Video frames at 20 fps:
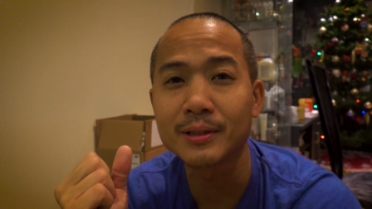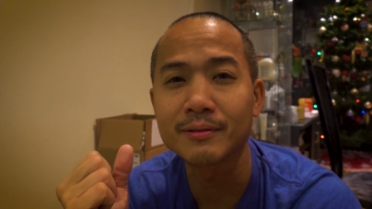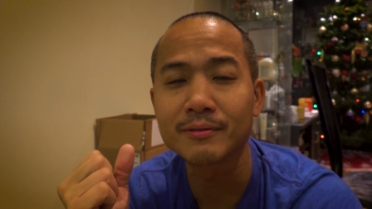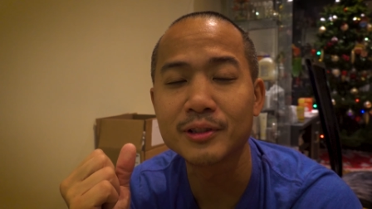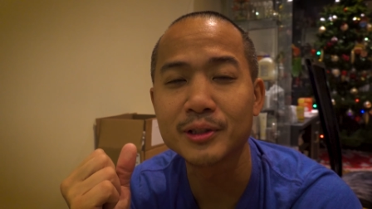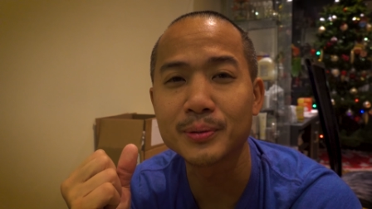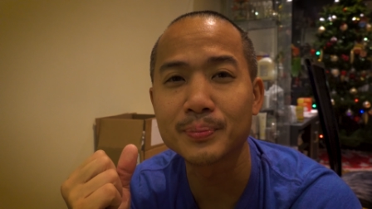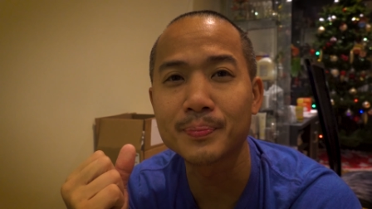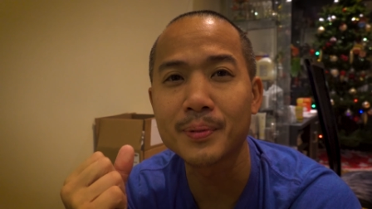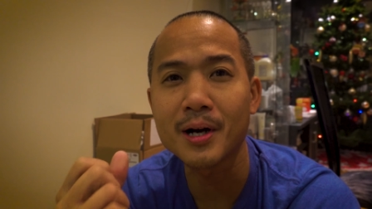
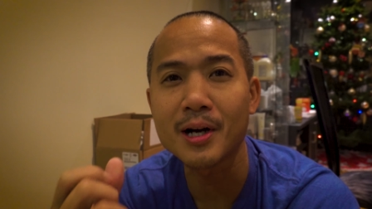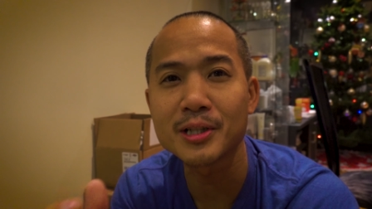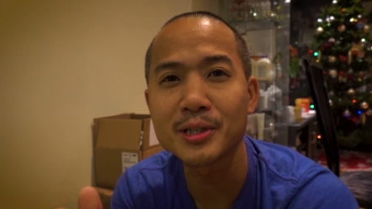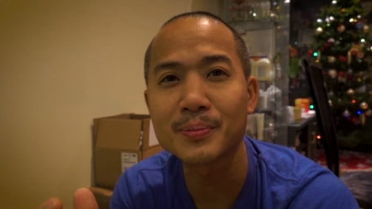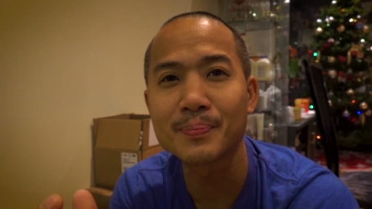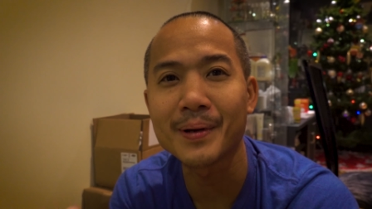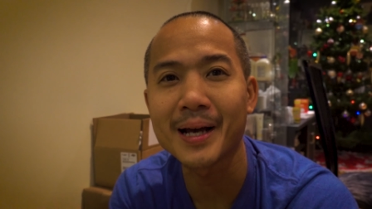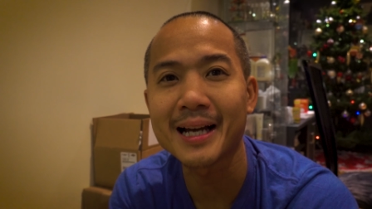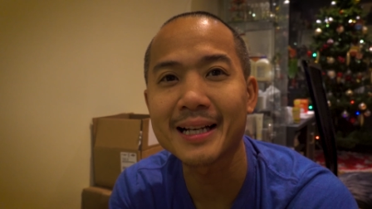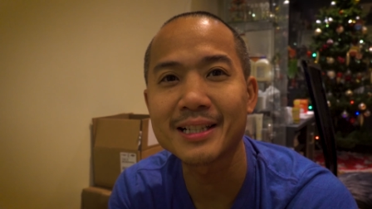response
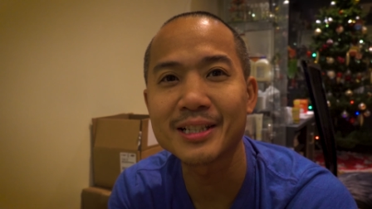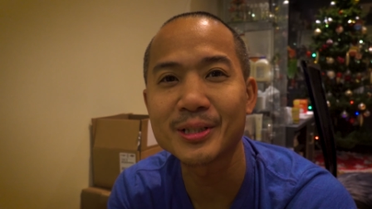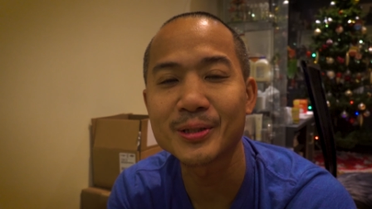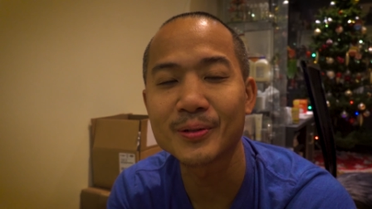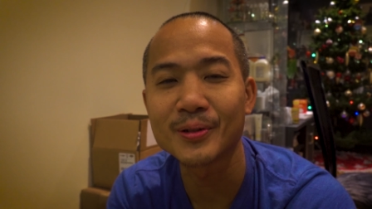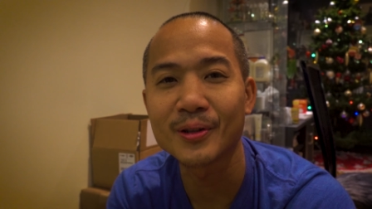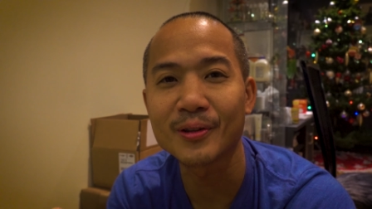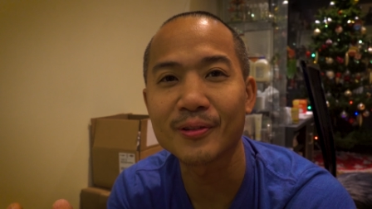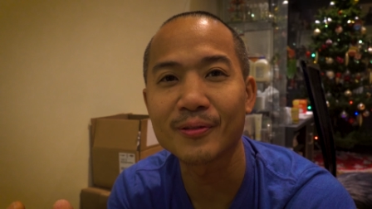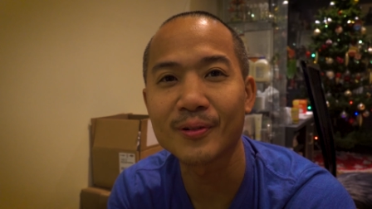back into
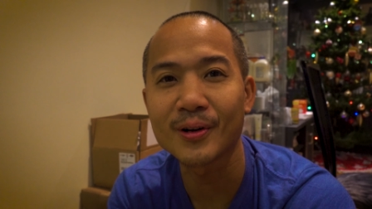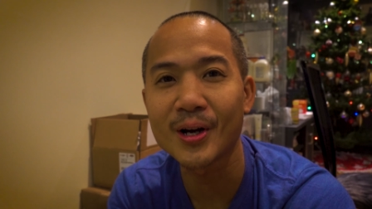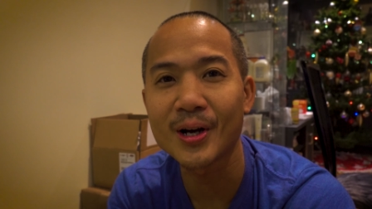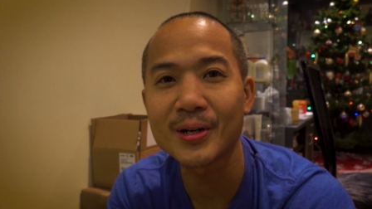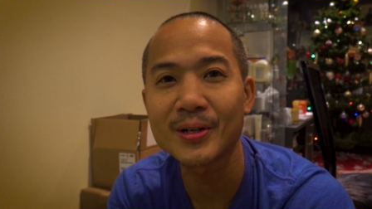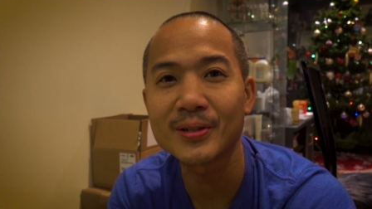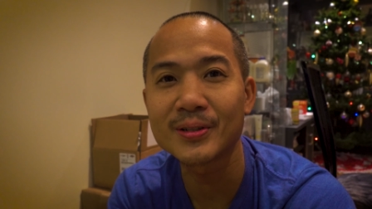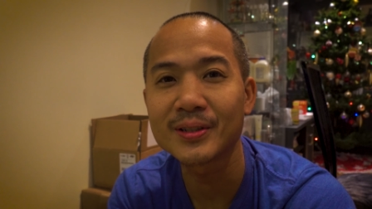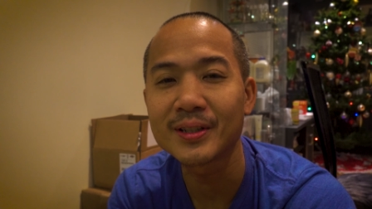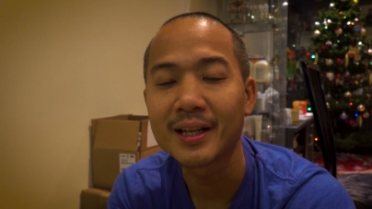the
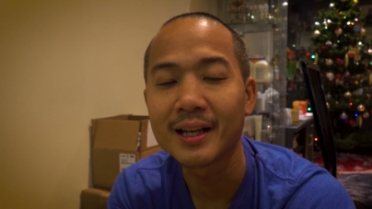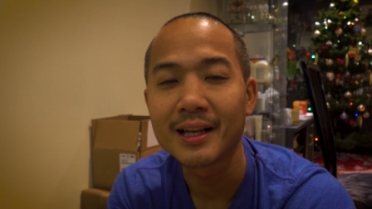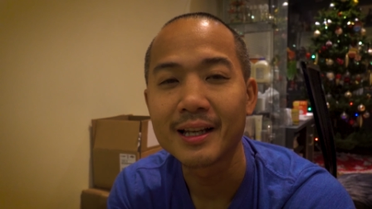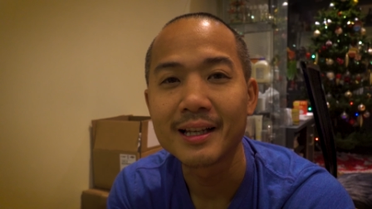throttle.